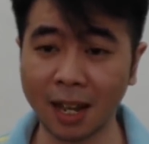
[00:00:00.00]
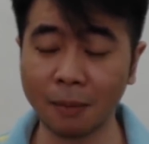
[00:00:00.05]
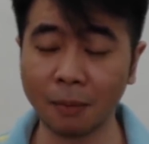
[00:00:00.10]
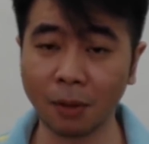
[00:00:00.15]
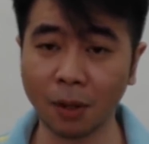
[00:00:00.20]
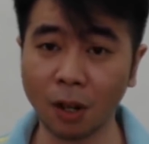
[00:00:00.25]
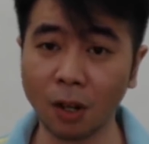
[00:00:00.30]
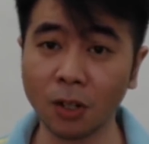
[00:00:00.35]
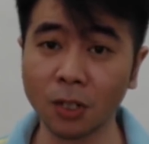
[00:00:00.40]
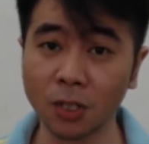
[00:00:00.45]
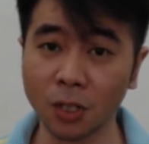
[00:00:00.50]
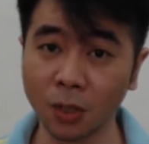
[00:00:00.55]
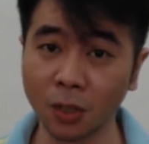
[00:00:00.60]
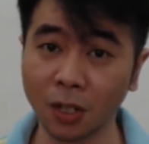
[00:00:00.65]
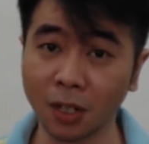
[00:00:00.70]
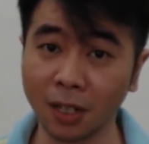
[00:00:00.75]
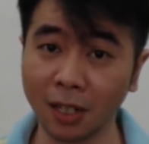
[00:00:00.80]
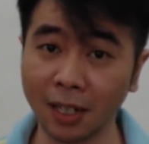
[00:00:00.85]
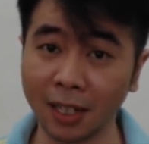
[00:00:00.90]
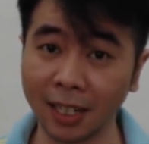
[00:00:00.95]
I'm also
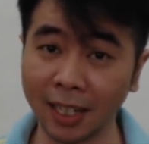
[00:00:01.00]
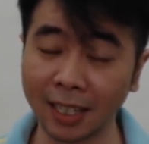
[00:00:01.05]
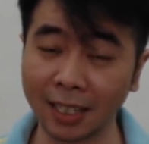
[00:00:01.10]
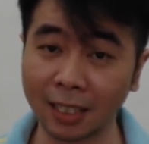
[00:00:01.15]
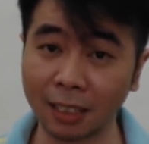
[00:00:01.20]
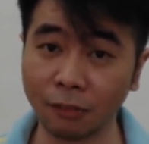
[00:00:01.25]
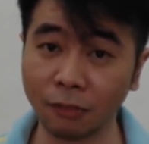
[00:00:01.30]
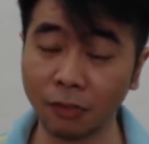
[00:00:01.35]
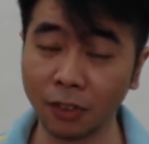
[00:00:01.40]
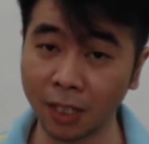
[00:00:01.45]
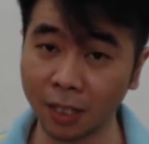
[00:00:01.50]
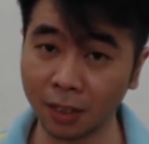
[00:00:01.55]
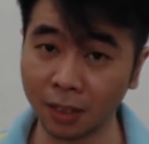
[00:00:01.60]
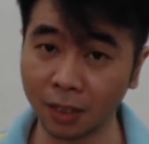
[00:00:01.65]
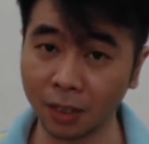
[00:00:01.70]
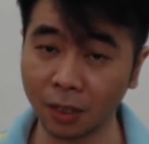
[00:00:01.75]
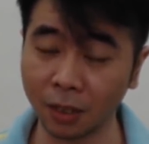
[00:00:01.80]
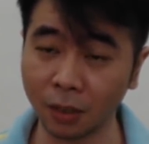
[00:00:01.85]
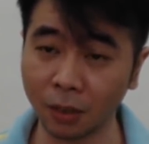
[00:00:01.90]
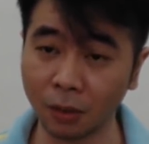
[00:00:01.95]
gonna link the
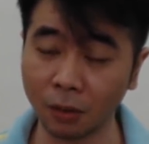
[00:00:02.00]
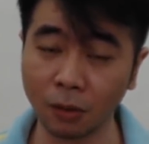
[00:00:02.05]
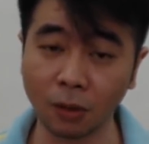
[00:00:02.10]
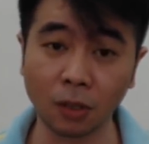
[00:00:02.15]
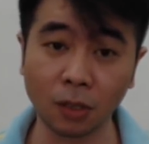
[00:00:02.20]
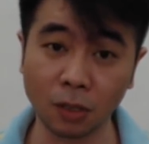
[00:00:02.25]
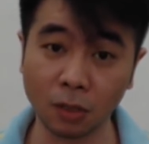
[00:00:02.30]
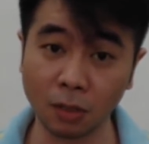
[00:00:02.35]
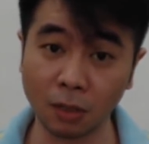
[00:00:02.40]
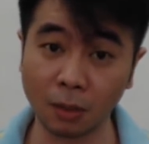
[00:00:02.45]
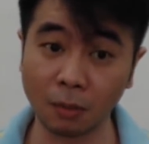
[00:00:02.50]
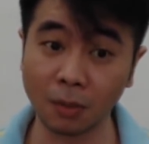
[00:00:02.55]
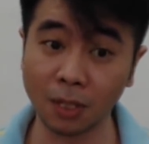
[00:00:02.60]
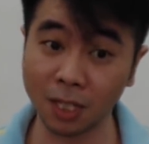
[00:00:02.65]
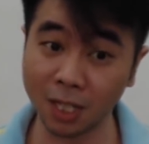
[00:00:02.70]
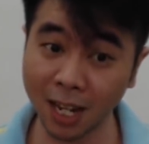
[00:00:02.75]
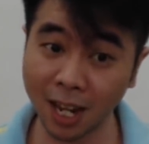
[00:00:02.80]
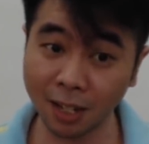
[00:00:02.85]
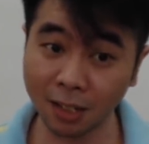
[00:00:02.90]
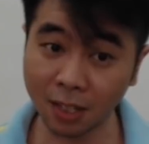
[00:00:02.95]
video to the
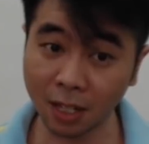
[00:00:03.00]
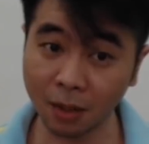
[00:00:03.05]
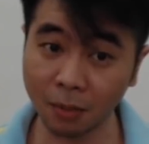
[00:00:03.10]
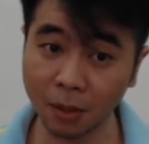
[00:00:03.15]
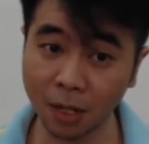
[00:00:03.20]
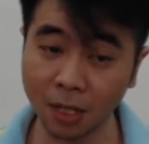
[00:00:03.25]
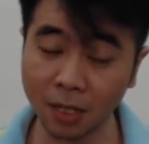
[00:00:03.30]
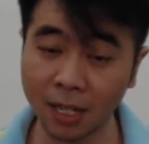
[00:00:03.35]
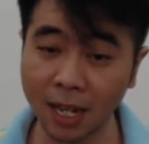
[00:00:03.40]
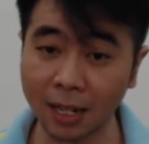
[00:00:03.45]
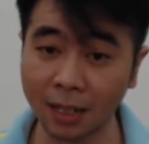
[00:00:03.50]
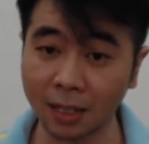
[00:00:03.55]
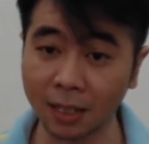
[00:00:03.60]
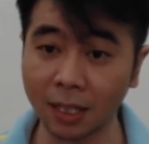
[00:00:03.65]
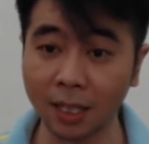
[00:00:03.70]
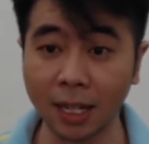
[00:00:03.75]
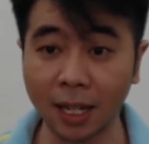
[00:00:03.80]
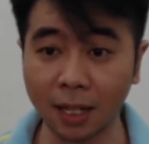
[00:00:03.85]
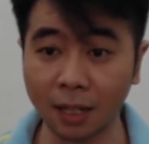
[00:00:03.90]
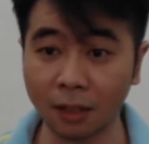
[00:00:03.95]
Mejai summons at
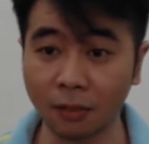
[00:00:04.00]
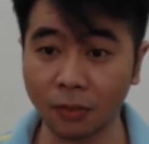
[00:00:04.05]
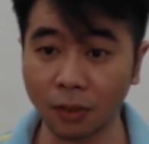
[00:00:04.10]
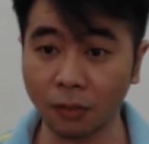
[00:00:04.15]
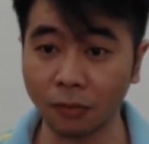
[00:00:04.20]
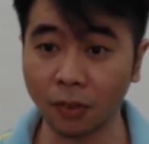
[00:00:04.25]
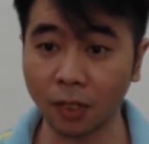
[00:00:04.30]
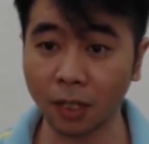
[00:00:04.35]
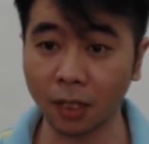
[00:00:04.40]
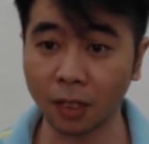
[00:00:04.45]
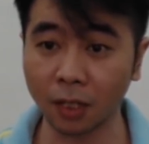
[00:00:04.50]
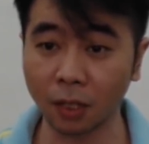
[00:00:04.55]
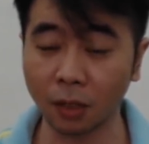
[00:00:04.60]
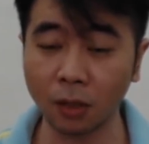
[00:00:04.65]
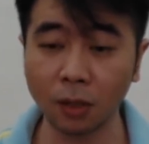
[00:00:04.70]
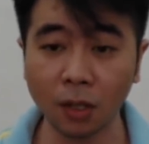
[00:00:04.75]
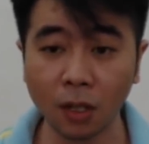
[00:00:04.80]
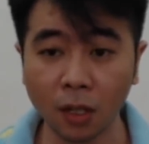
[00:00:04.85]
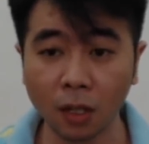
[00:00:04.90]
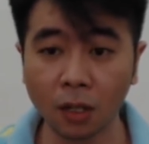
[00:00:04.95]
the end of the
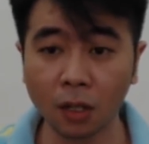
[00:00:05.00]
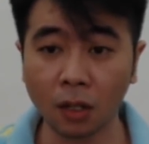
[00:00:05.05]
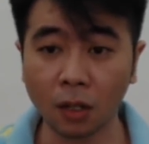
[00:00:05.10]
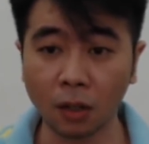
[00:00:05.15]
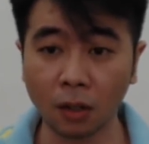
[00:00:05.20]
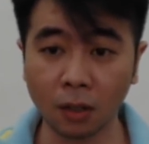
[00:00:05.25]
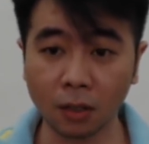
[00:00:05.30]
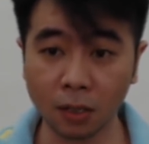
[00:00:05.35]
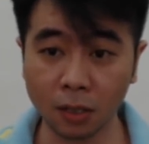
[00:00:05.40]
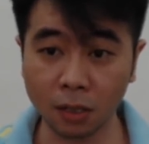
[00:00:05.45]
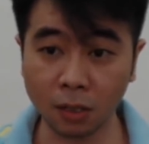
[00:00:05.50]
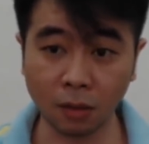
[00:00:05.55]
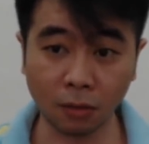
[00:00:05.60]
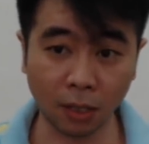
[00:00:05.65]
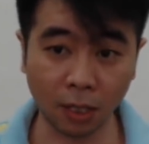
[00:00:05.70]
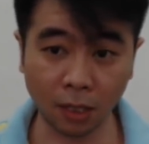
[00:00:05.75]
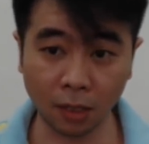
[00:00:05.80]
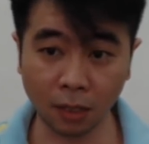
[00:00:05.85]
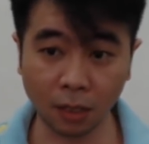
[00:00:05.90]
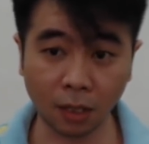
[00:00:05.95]
video on the
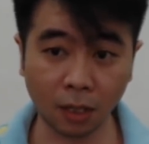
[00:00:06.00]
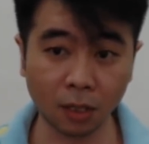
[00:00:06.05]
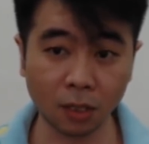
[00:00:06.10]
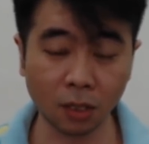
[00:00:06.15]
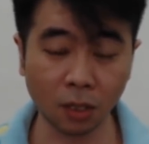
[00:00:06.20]
screen here.